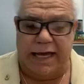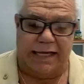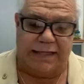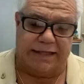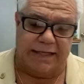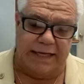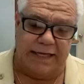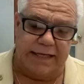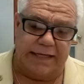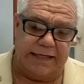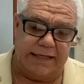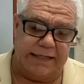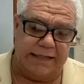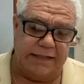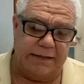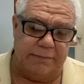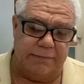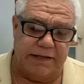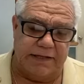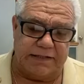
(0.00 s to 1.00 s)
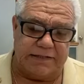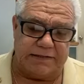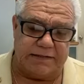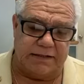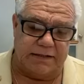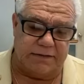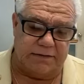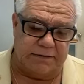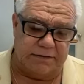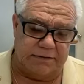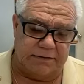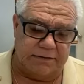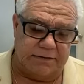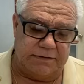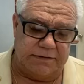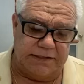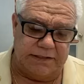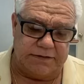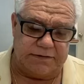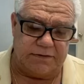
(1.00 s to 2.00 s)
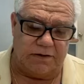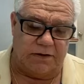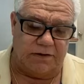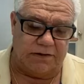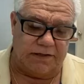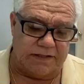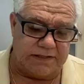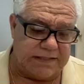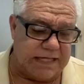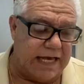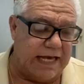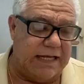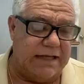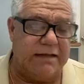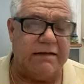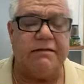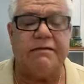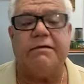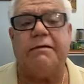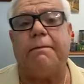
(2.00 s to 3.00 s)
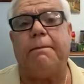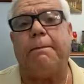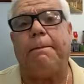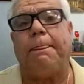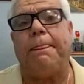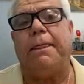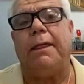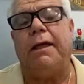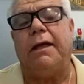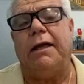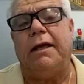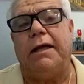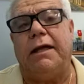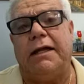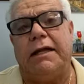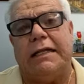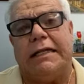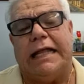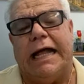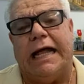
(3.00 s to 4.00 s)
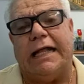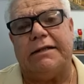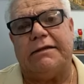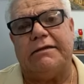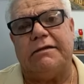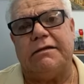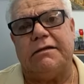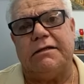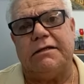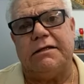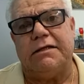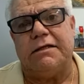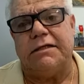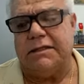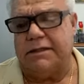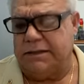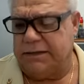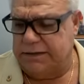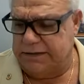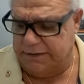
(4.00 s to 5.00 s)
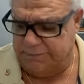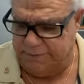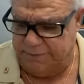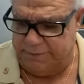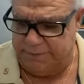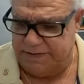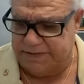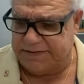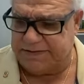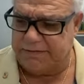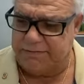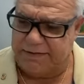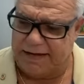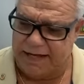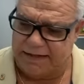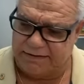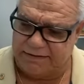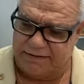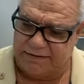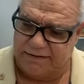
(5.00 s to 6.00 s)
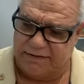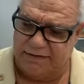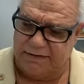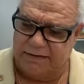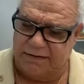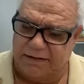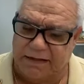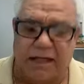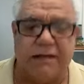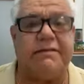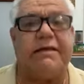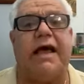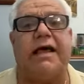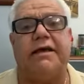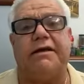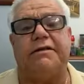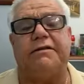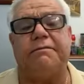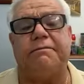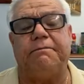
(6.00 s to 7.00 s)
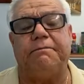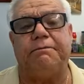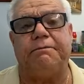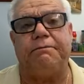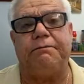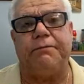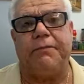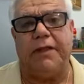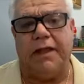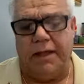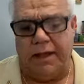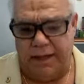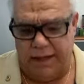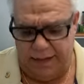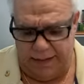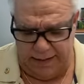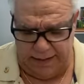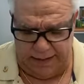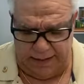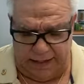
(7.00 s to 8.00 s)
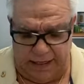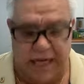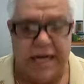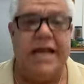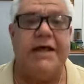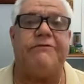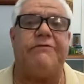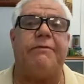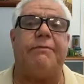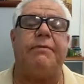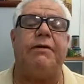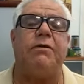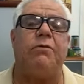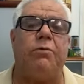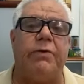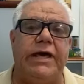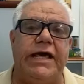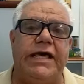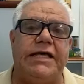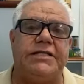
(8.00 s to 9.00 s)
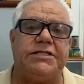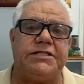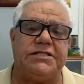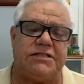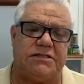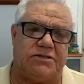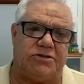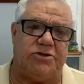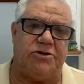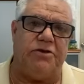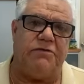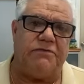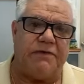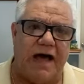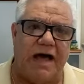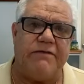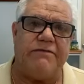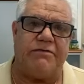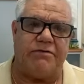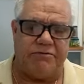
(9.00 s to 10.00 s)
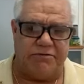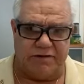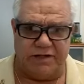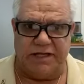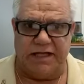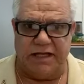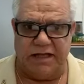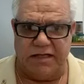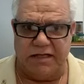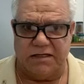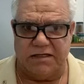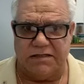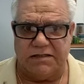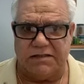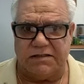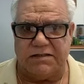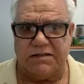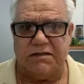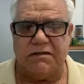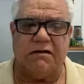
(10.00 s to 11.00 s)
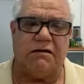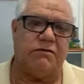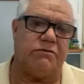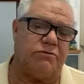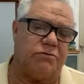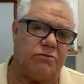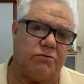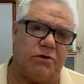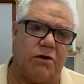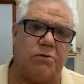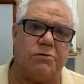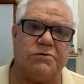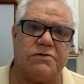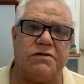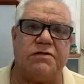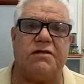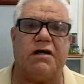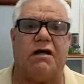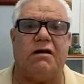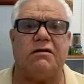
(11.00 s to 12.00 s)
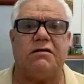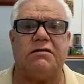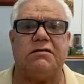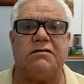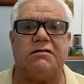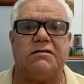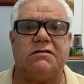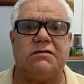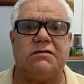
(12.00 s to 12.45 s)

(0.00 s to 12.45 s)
I think the minister needs to understand that the people in St. Maarten are tired. A livable wage is 3,500 guilders or $2,000.